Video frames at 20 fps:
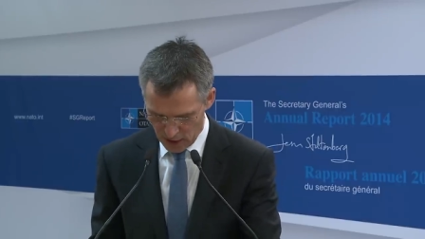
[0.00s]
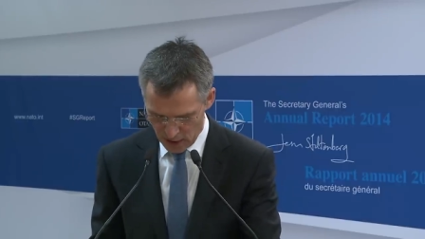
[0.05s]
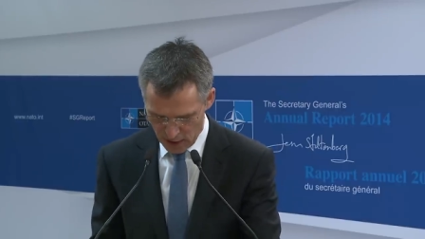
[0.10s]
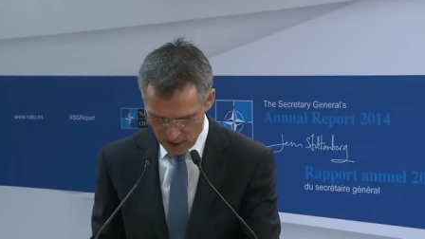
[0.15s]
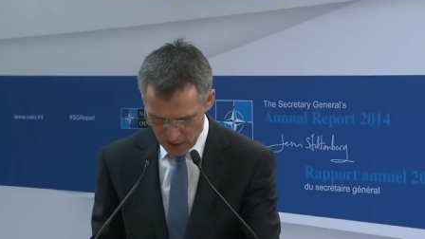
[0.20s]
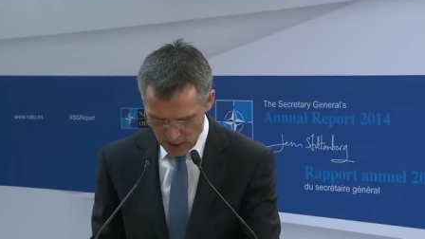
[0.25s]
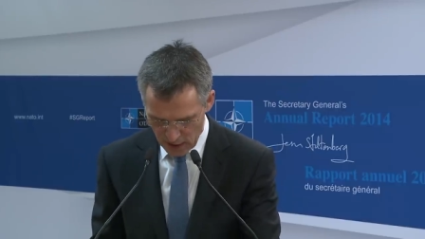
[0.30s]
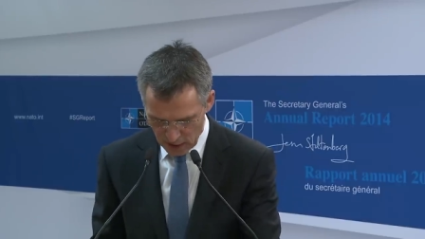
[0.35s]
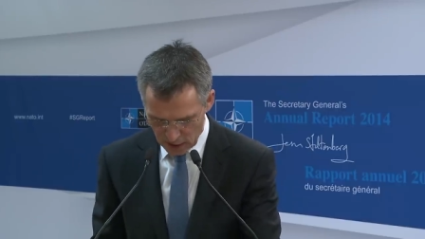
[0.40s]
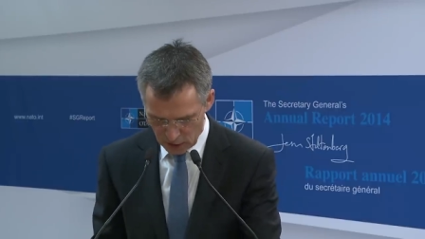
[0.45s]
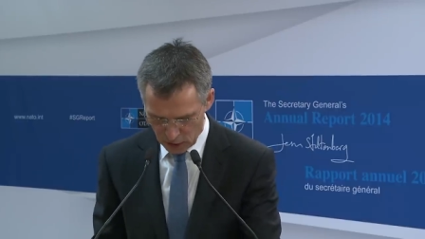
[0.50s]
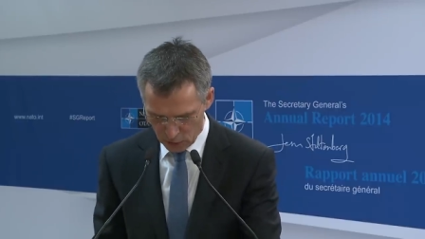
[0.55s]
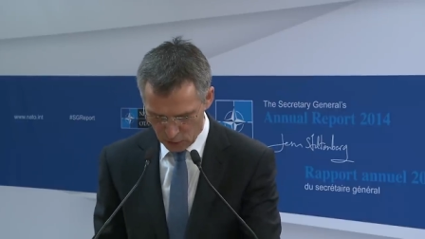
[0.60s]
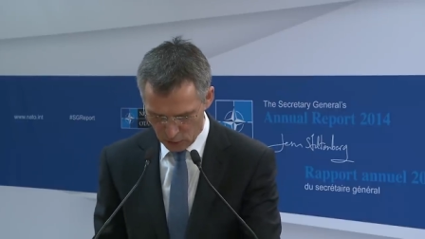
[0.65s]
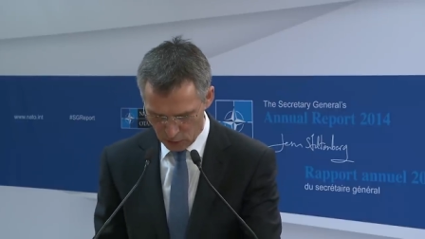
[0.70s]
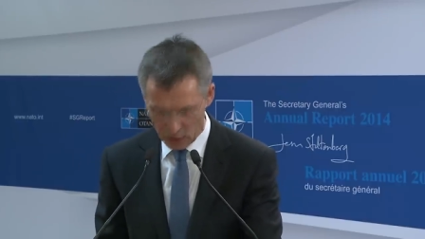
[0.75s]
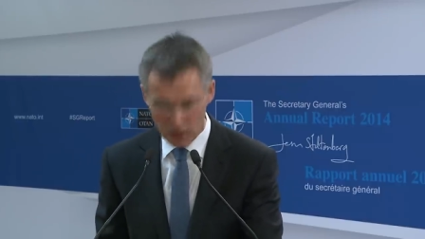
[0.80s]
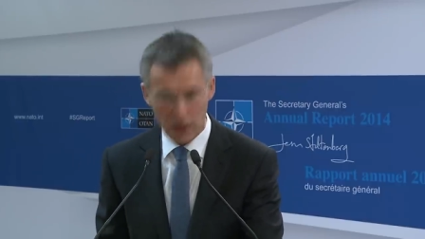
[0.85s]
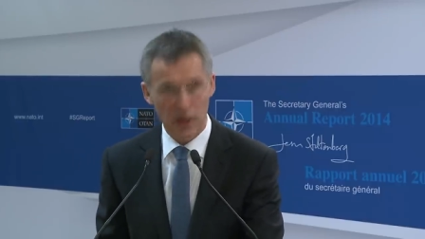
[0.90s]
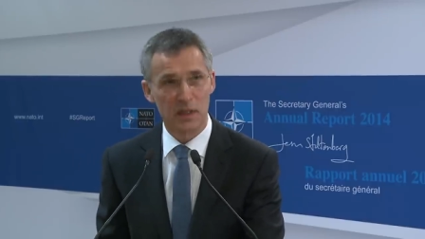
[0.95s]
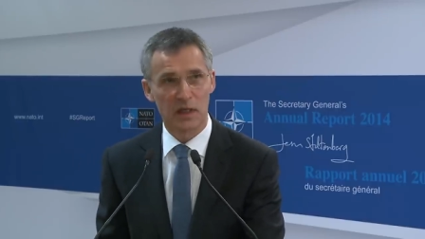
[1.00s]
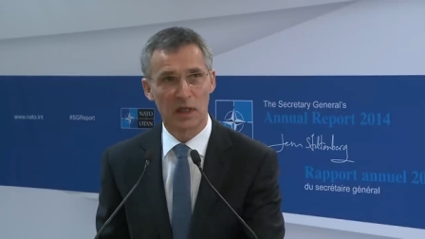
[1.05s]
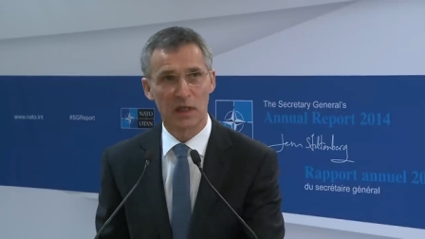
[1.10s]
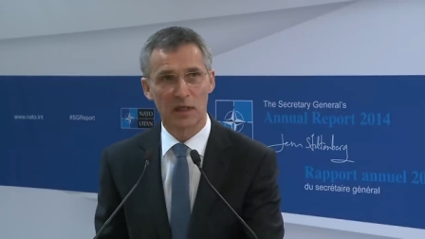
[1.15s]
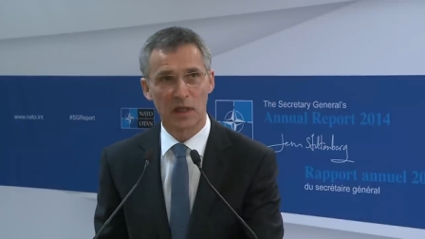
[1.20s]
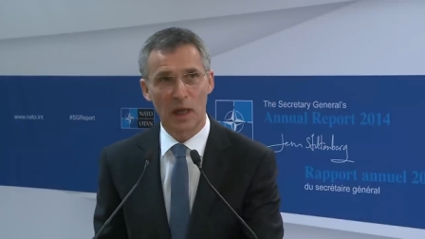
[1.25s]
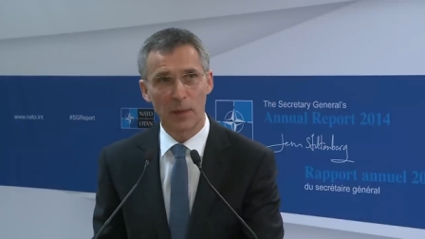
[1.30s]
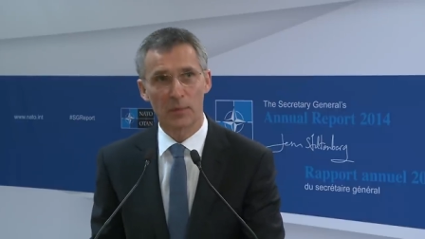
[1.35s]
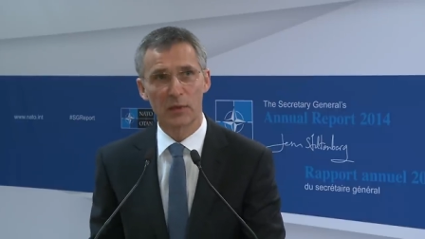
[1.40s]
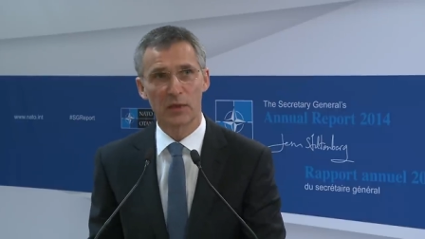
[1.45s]
NATO is
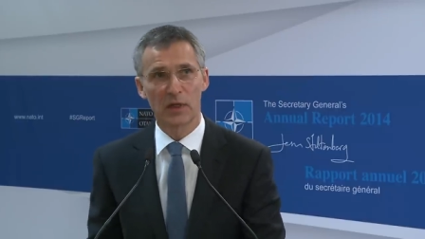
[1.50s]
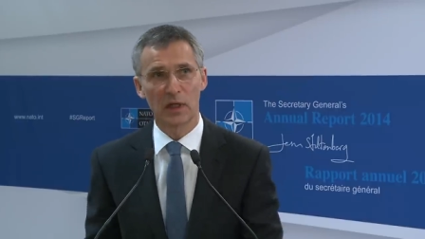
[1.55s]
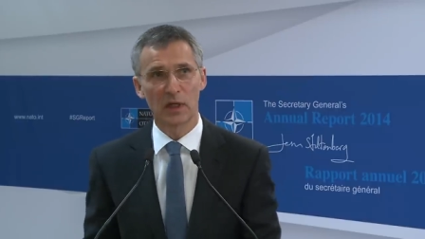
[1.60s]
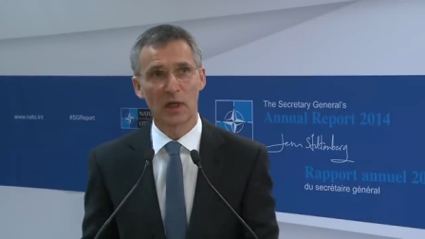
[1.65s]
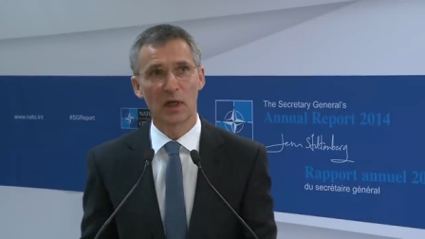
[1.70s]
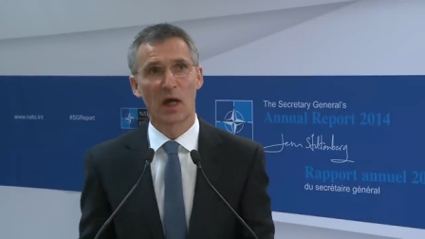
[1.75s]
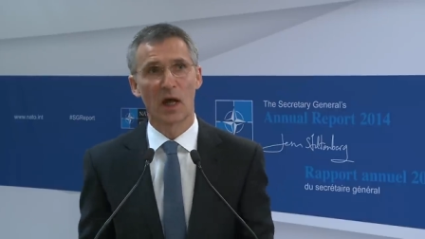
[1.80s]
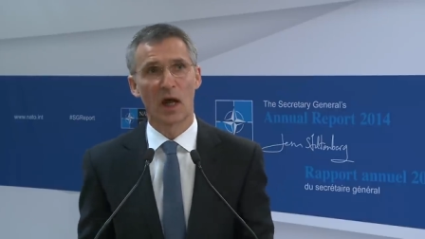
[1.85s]
adapting